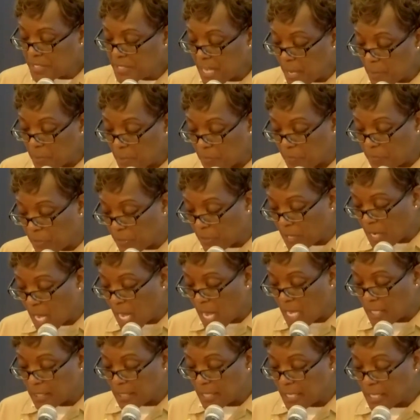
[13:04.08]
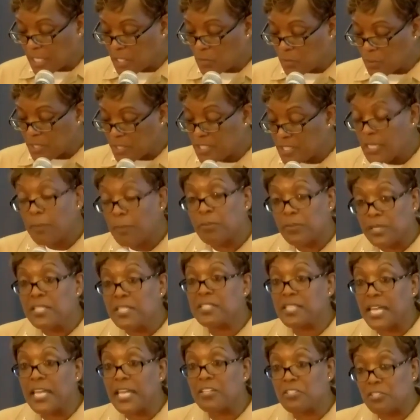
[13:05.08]
Some of your colleagues would simply
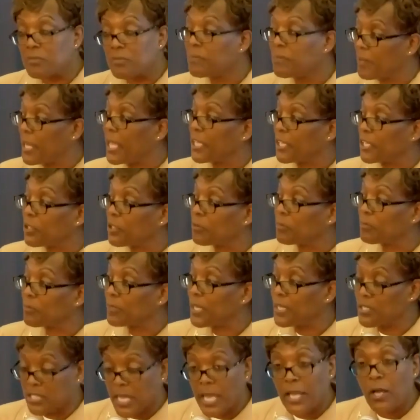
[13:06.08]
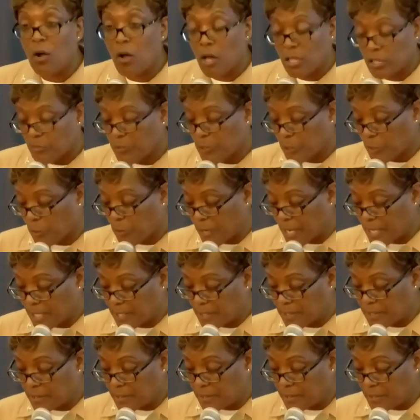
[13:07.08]
say thank you and take all of the
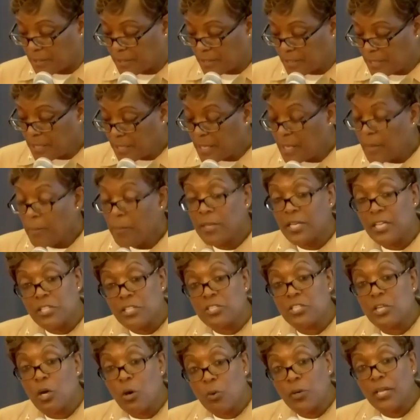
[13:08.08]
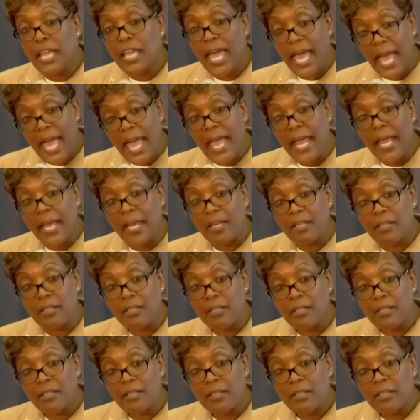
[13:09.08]
credit. But it's okay